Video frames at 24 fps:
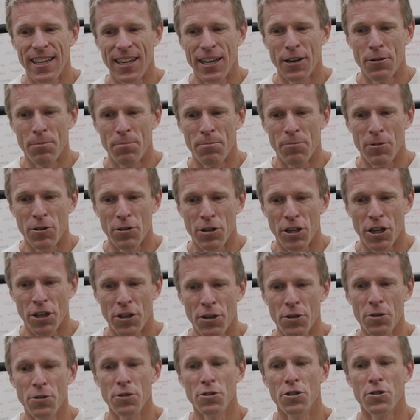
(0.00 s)
a
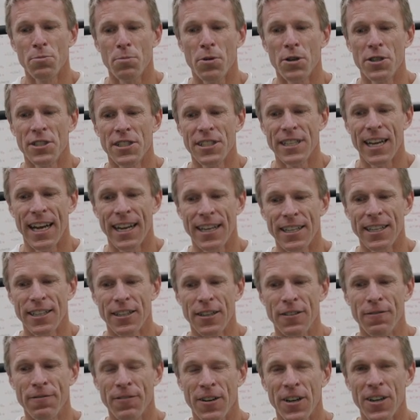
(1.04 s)
huge percent
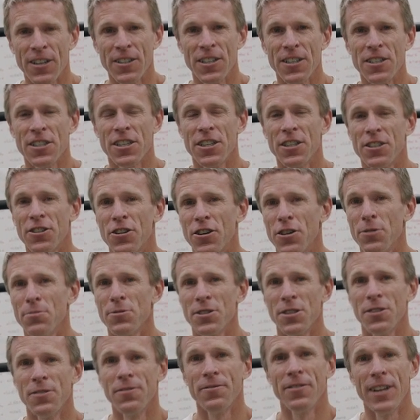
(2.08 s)
advantage in
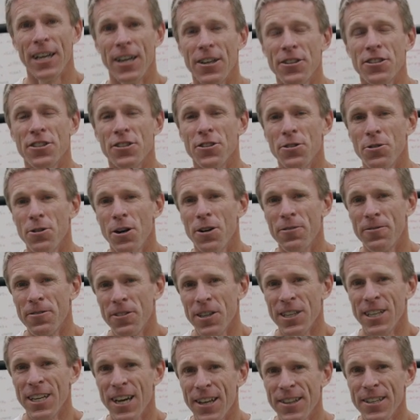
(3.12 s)
terms of their shoe
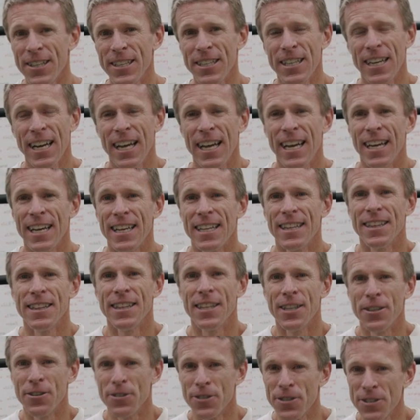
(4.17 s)
over another.
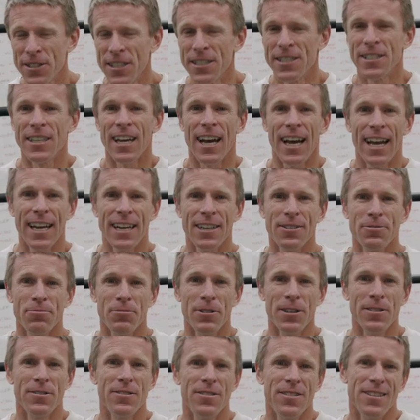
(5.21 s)
They're all designed
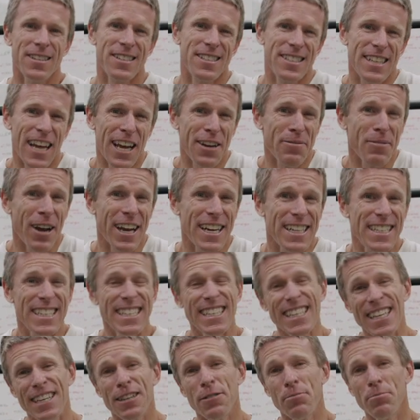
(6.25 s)
with the same
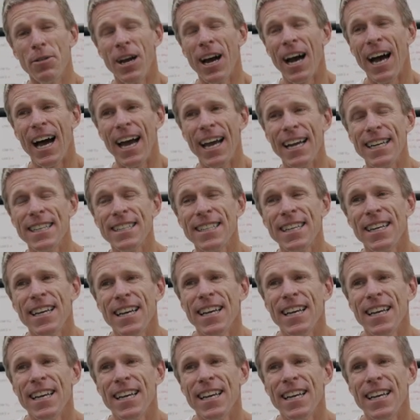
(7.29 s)
idea behind.